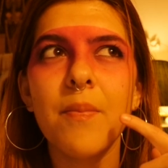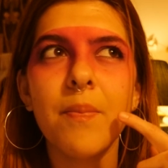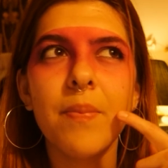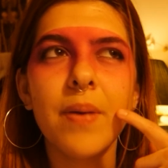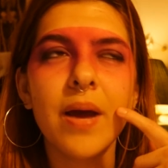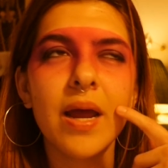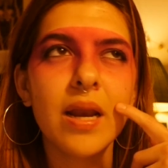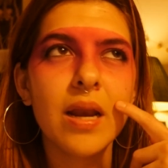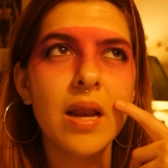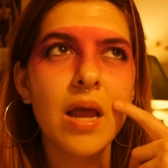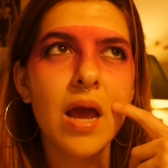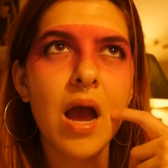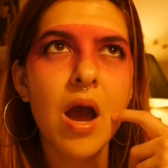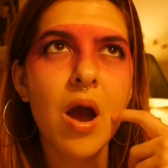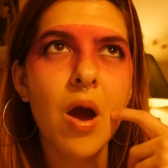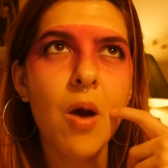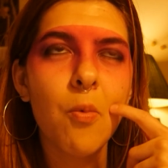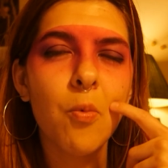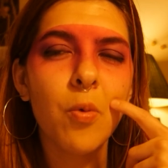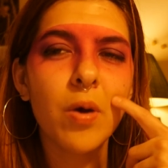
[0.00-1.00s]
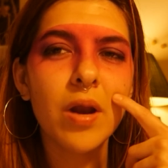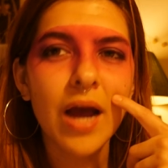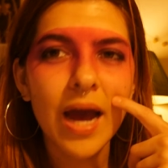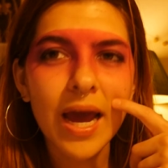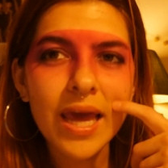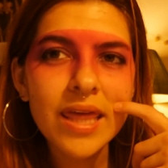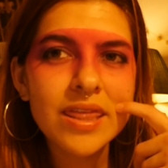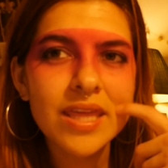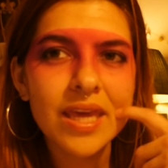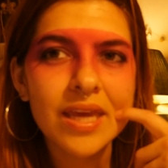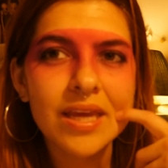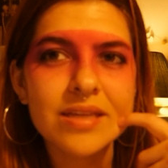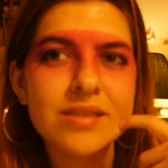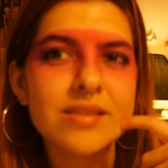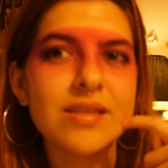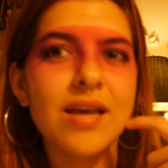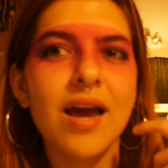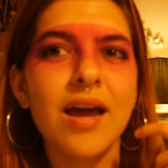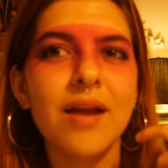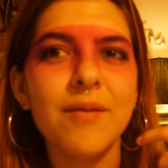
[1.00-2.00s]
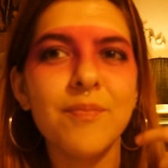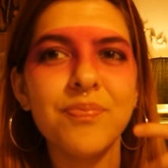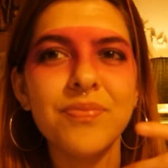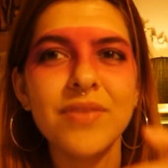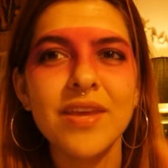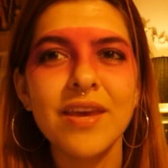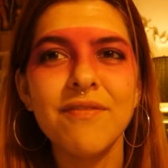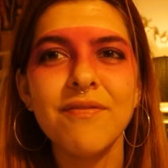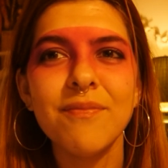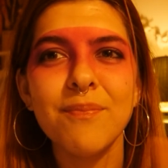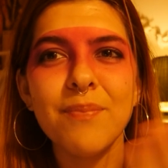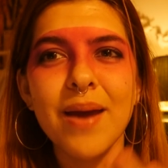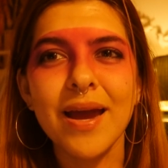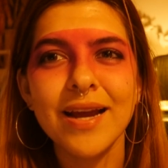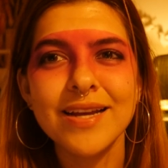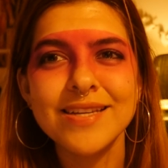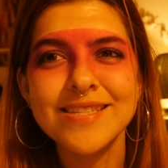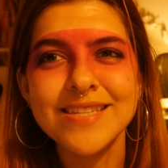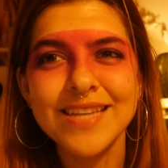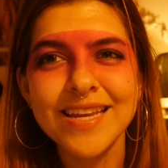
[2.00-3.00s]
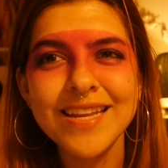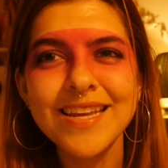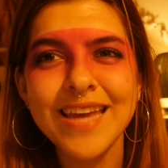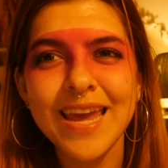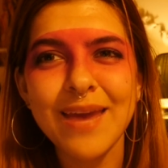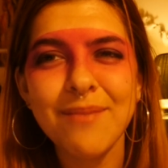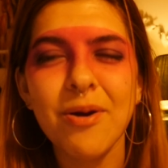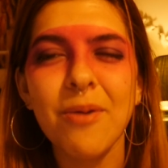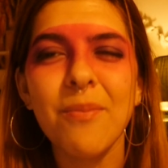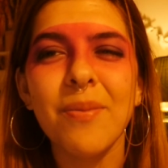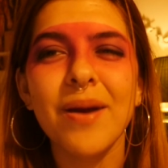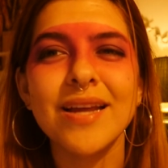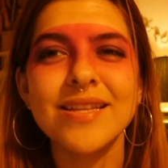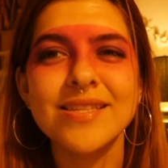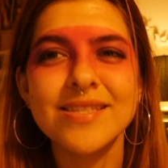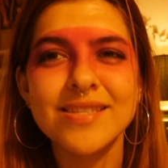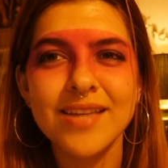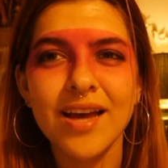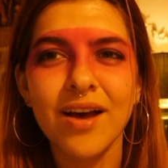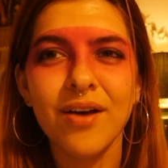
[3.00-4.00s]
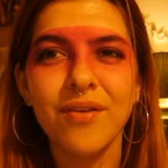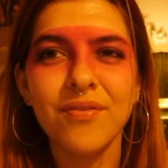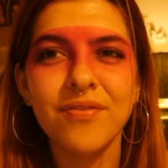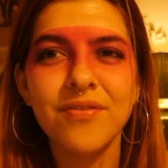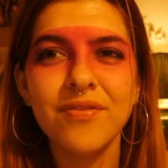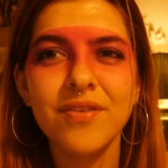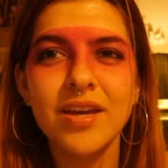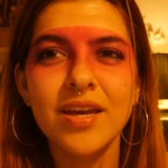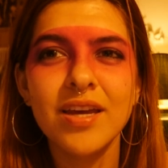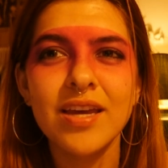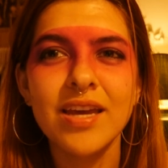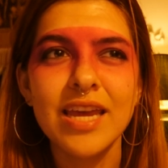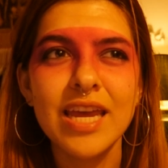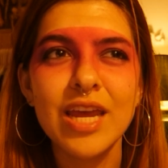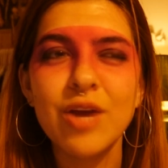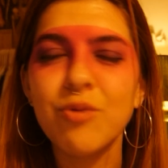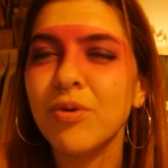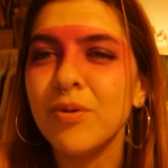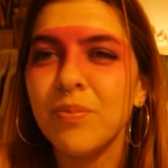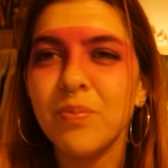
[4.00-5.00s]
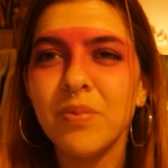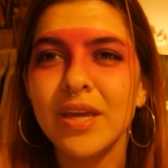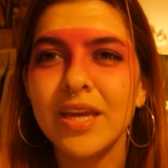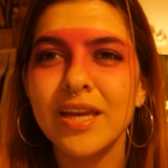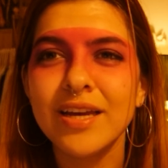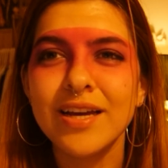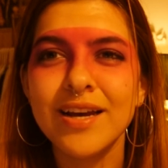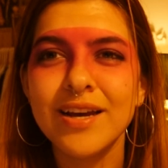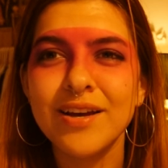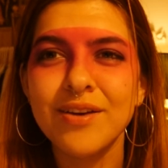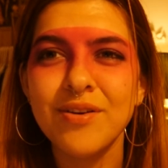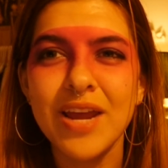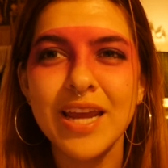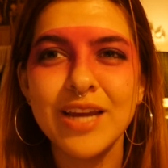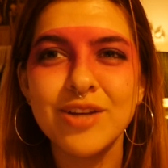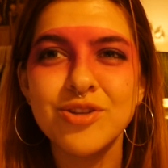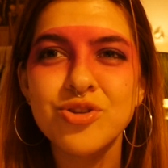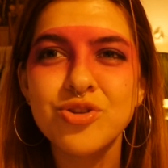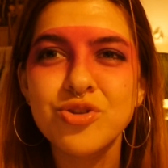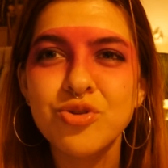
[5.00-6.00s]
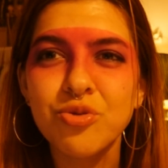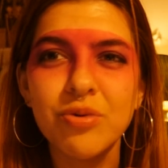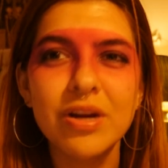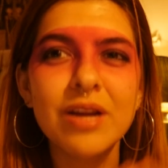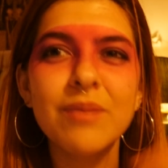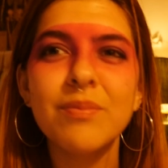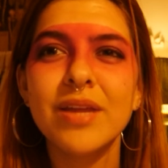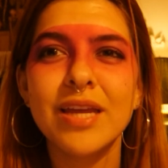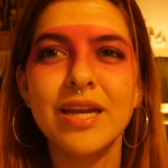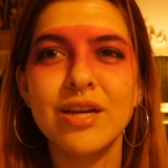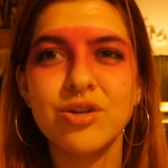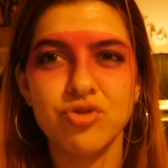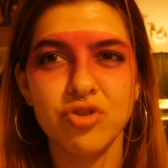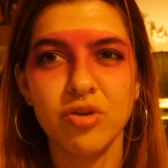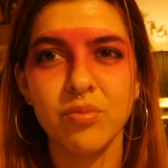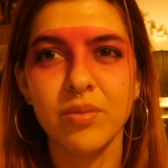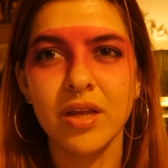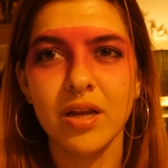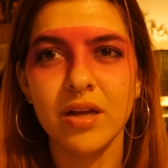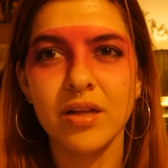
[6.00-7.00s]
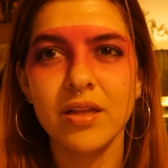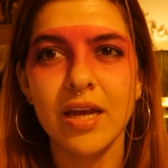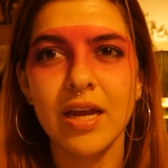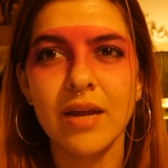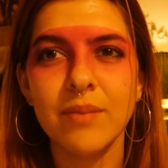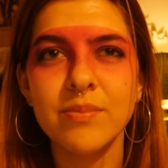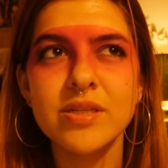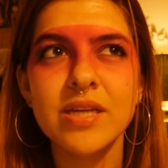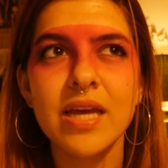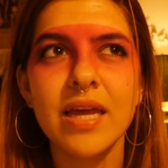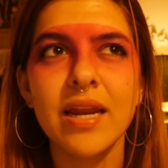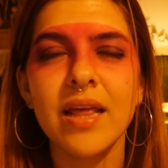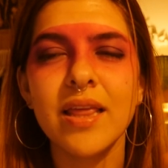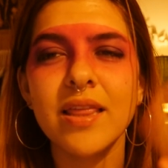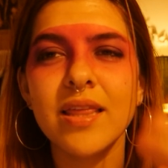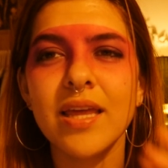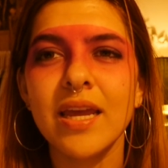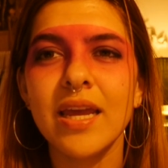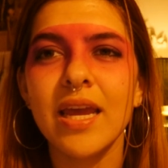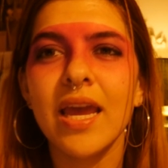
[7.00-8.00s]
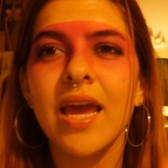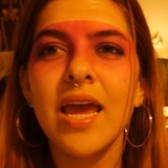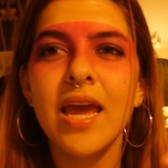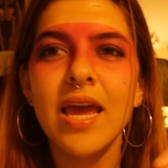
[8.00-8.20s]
But what I think is that if Maxine came out by itself, it would be extremely, extremely acclaimed, and I think